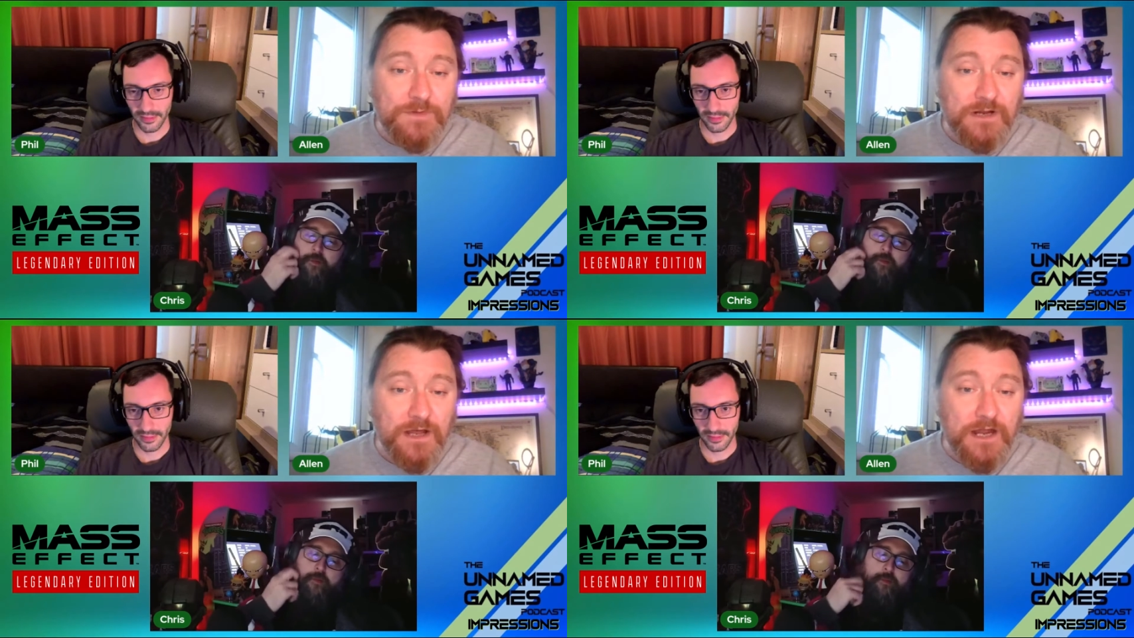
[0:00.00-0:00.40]
Speaker 1: I'm
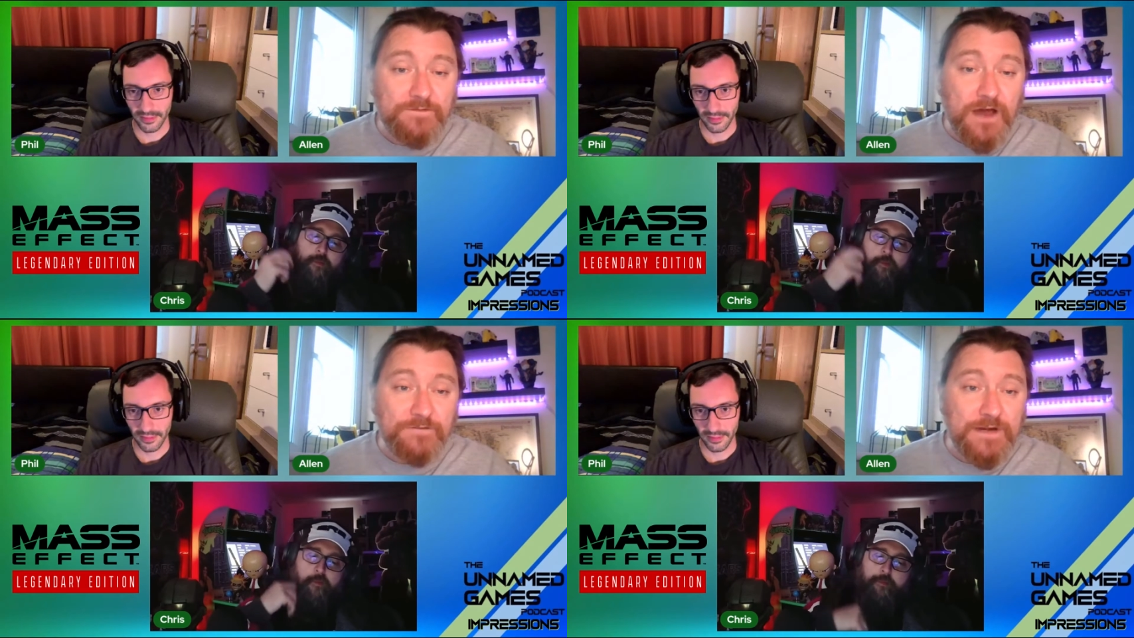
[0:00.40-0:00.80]
going to. And
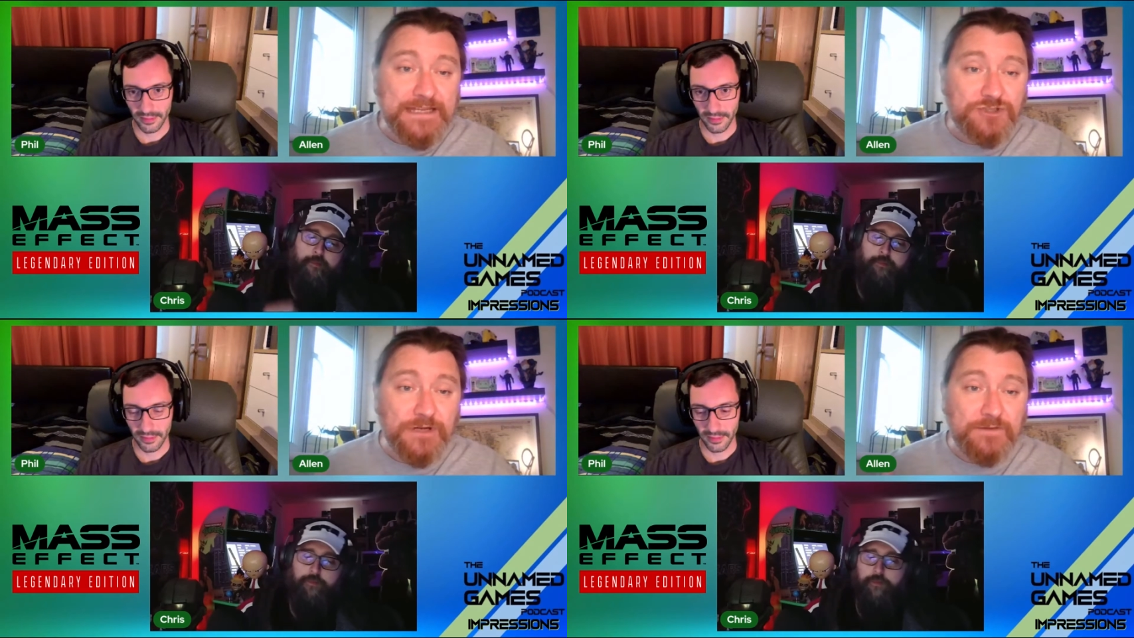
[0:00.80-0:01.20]
I've I've
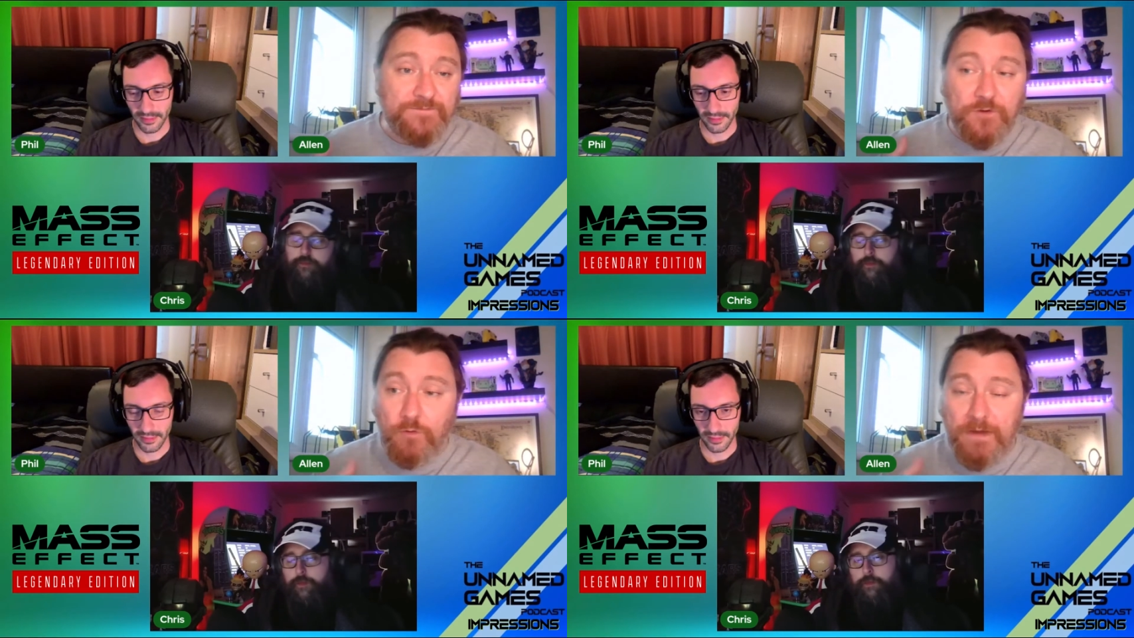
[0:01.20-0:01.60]
literally
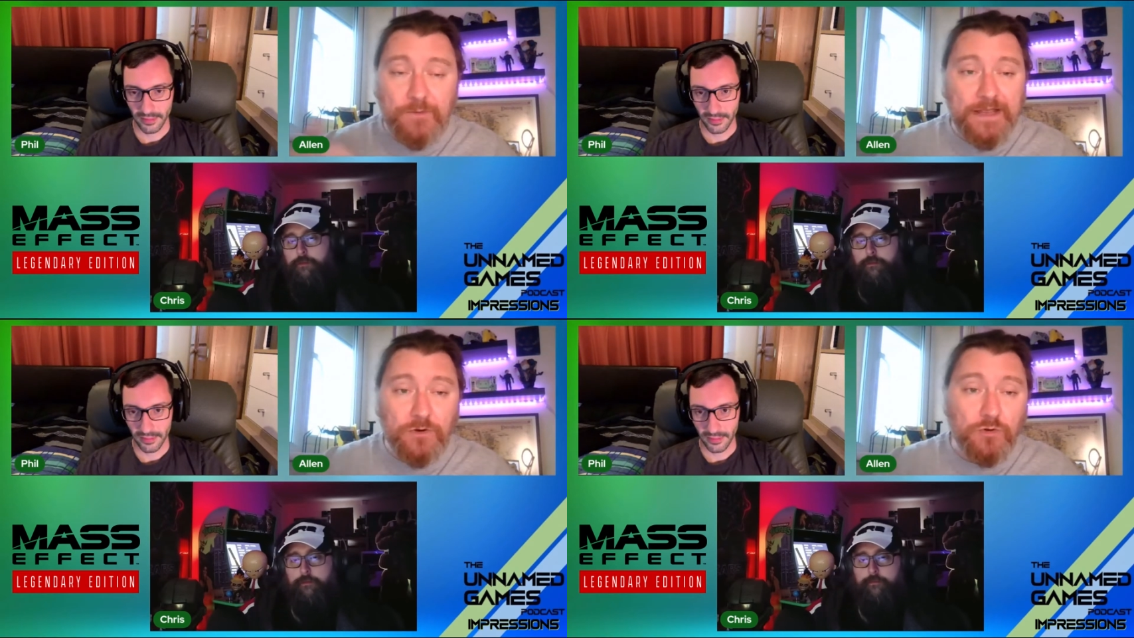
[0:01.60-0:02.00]
fought my
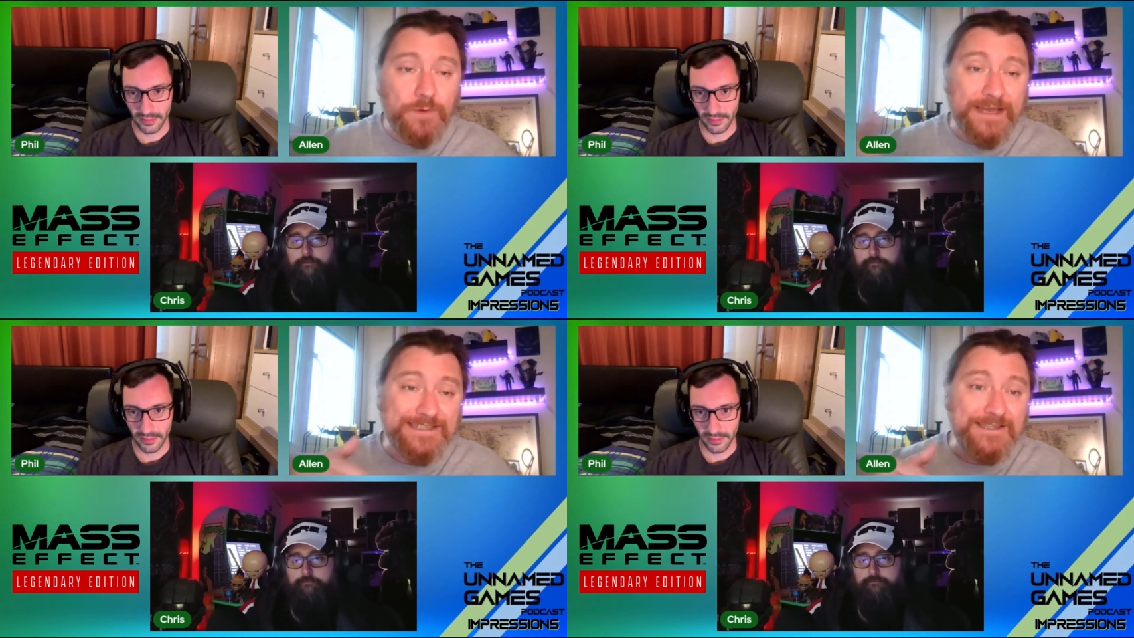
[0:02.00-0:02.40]
way all
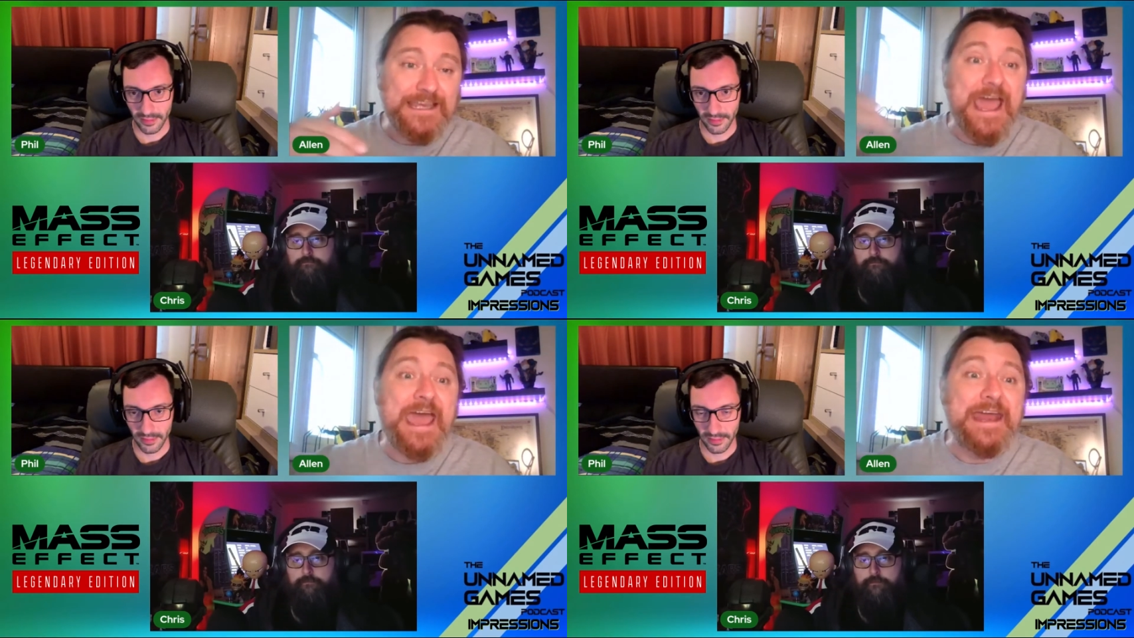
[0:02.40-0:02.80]
the way to
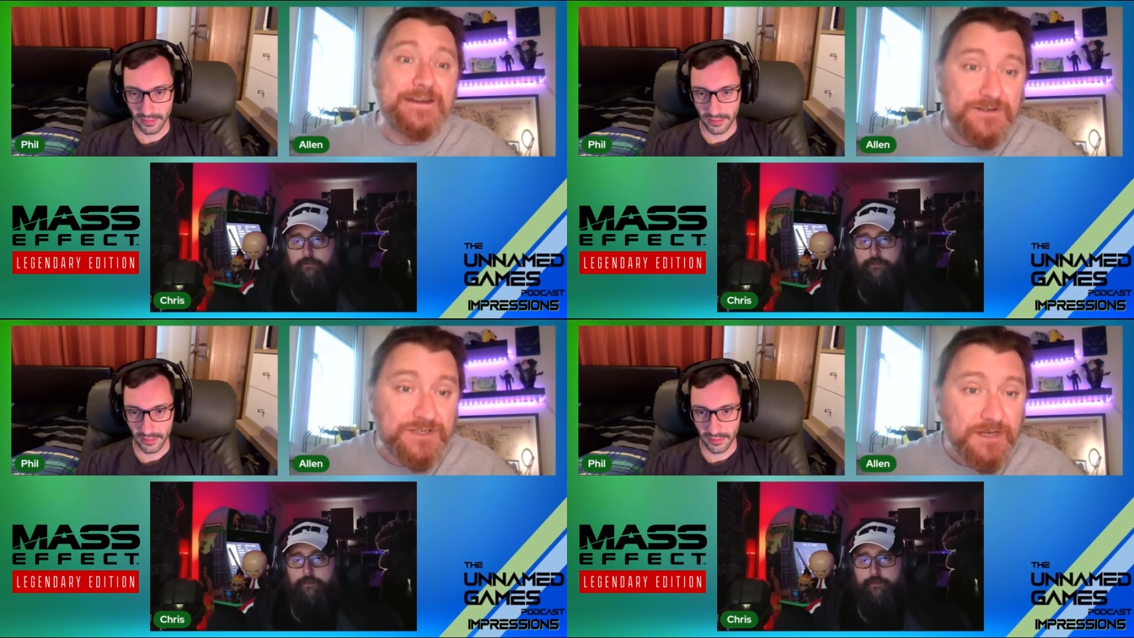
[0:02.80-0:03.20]
the
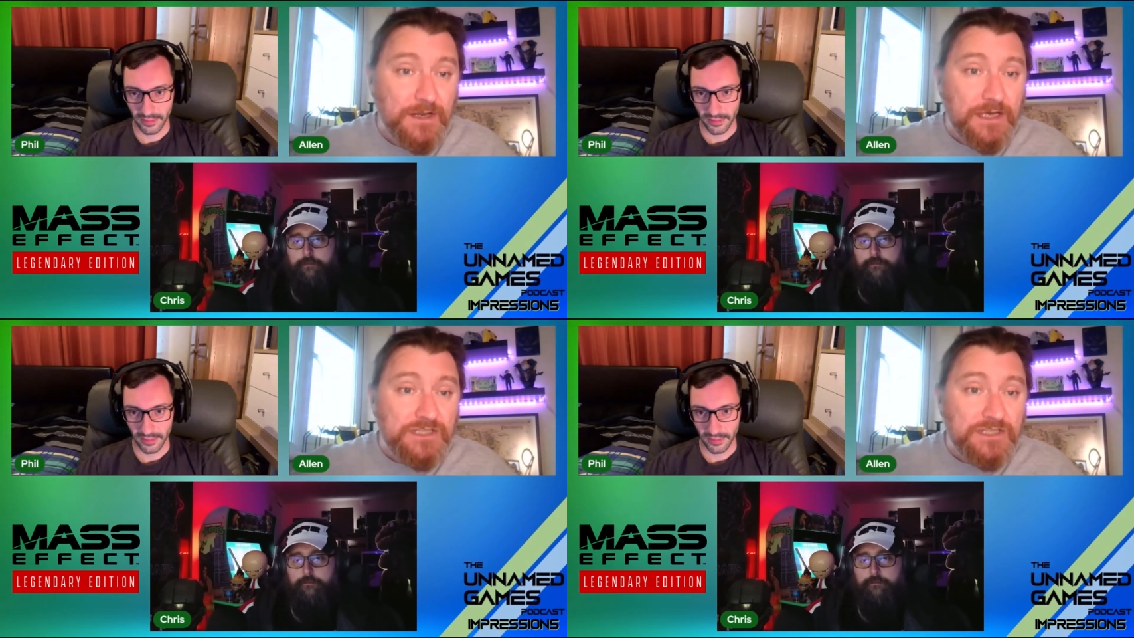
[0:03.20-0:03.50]
end,